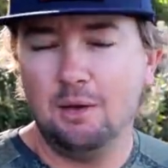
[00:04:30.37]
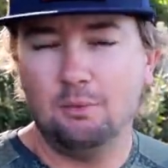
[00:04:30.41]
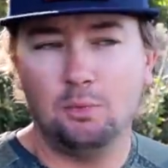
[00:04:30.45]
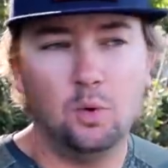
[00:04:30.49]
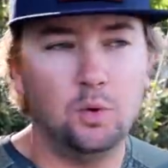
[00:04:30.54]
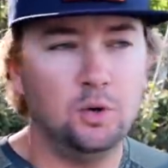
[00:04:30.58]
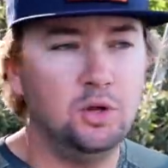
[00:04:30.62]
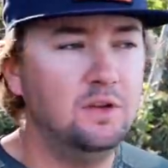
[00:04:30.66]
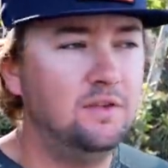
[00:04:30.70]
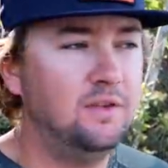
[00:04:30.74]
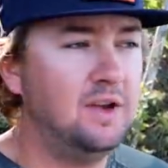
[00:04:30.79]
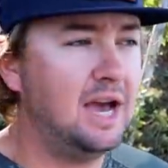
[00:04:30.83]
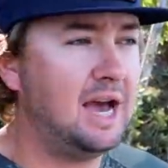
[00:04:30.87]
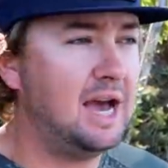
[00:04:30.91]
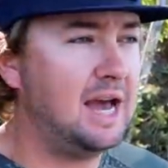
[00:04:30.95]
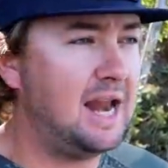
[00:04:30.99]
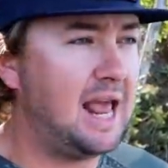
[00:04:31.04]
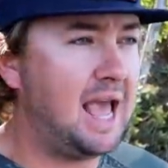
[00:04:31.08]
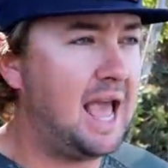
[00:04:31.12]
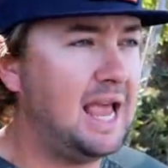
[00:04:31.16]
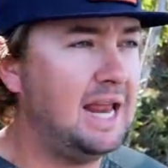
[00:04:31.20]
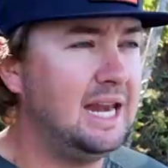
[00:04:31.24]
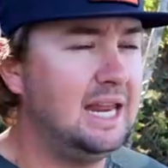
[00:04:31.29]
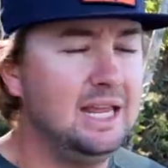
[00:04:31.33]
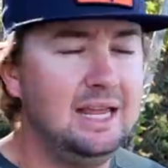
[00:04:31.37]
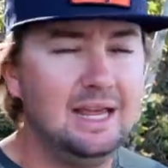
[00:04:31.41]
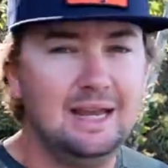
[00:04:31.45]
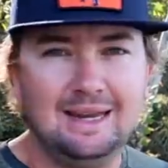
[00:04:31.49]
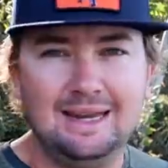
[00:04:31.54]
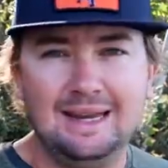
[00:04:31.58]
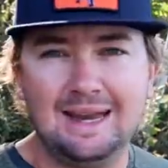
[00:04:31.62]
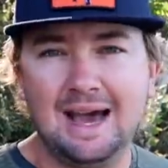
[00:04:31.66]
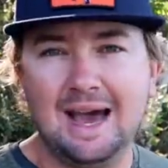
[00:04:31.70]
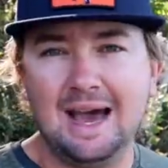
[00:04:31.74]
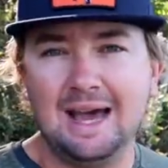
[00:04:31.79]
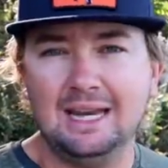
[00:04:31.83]
But when you've got 80,
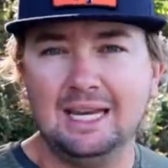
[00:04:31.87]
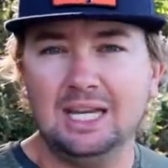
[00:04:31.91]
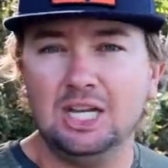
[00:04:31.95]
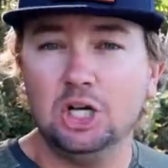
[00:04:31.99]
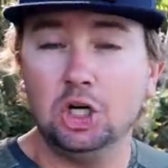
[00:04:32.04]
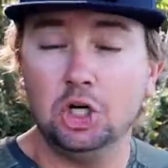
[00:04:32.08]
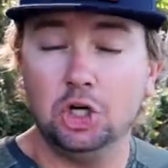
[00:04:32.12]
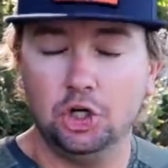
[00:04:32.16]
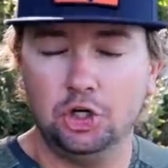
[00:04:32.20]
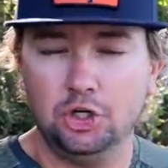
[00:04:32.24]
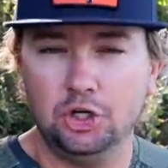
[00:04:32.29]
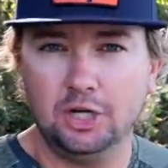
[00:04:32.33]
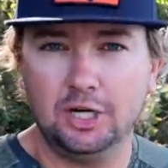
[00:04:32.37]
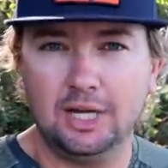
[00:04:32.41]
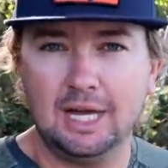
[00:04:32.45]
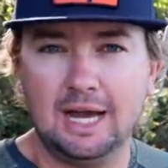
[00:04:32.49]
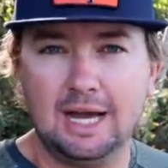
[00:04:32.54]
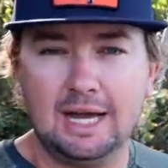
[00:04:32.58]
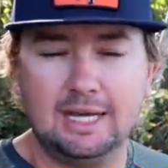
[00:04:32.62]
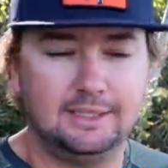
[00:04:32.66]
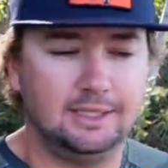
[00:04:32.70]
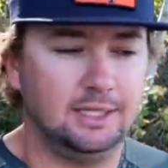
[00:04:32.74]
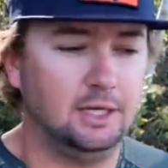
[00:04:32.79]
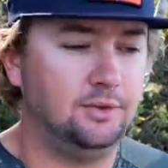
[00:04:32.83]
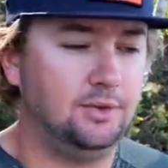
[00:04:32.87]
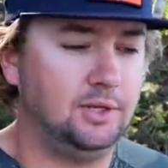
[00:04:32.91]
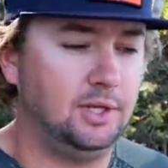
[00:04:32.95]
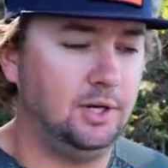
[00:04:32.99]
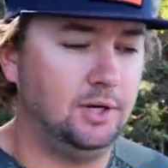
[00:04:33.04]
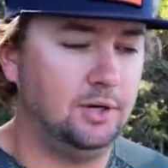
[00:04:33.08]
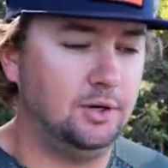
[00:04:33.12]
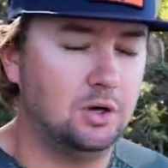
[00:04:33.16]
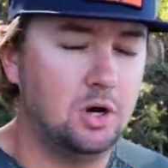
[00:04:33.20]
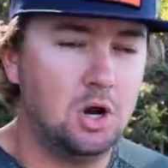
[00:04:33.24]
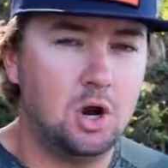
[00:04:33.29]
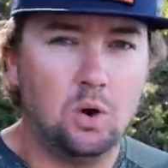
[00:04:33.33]
90, 100 guys out
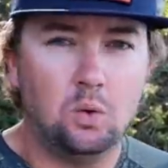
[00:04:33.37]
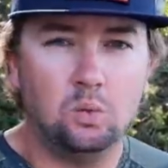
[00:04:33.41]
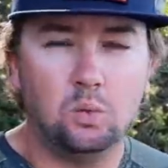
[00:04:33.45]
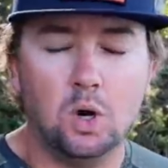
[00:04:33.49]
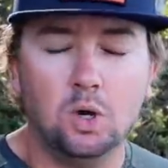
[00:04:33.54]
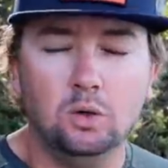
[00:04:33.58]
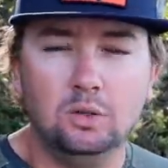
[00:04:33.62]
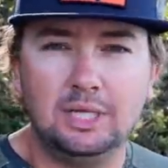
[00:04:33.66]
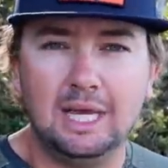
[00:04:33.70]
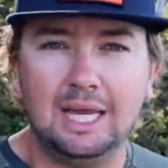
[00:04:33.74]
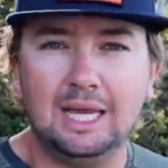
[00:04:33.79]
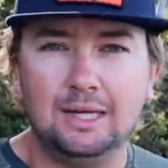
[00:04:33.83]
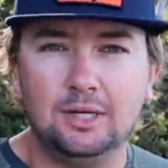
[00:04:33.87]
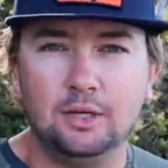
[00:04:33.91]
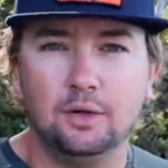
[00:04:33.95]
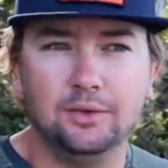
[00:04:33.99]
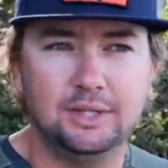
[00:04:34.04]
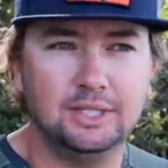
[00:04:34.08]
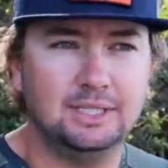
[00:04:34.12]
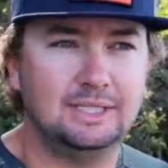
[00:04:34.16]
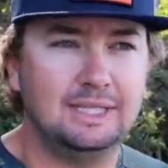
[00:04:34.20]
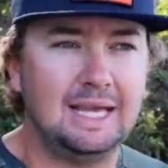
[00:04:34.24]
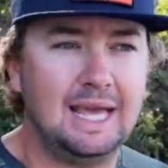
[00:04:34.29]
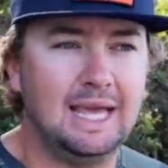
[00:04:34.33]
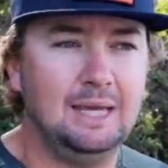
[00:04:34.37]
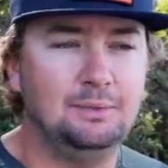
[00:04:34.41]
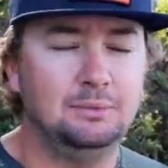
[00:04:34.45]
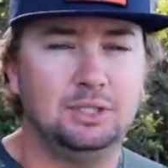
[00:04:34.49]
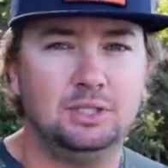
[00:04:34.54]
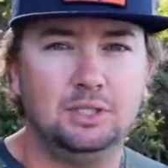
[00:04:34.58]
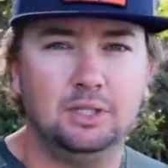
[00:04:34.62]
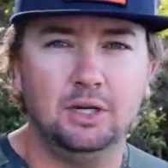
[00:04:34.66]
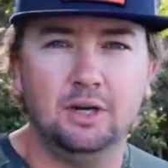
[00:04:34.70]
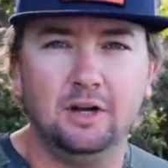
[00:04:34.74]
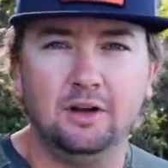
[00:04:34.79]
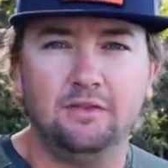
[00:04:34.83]
there rotating on the same
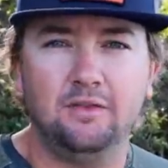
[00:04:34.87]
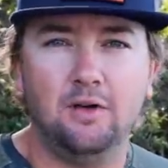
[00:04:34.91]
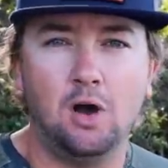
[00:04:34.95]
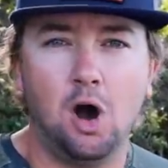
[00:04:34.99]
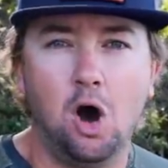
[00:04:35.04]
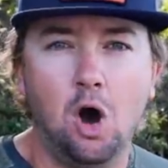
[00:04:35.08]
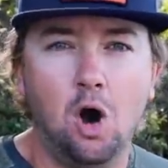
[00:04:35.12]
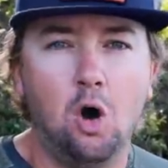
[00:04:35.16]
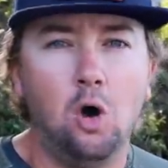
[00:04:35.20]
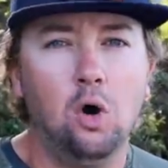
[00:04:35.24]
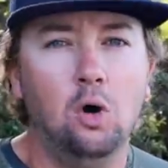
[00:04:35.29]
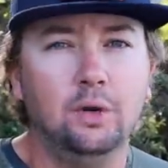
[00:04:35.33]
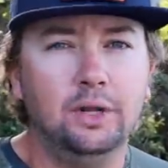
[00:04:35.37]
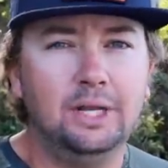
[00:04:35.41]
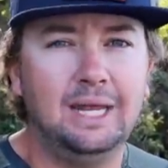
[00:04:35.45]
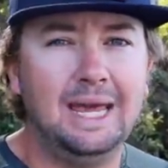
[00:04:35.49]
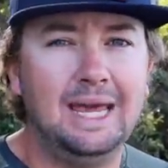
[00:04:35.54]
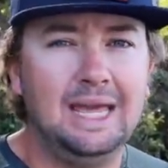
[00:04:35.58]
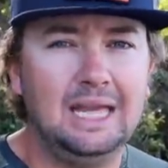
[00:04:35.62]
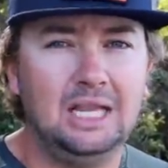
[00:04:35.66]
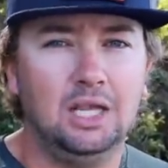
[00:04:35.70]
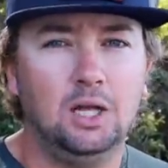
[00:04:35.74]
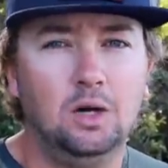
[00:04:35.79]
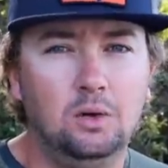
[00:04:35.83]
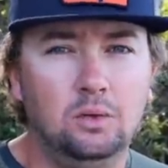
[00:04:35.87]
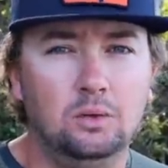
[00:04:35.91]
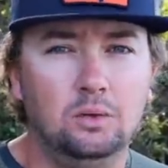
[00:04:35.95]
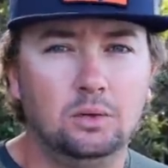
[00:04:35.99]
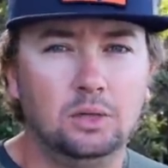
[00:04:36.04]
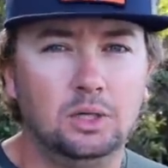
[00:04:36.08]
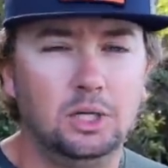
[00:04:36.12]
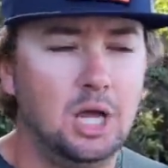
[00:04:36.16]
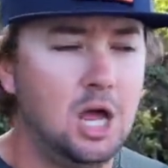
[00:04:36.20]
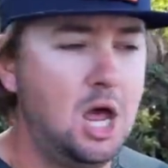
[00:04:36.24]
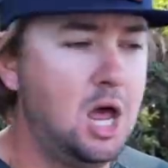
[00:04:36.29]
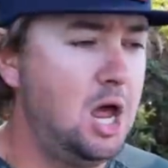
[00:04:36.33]
stuff all day
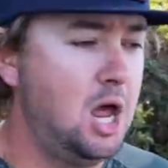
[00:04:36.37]
long,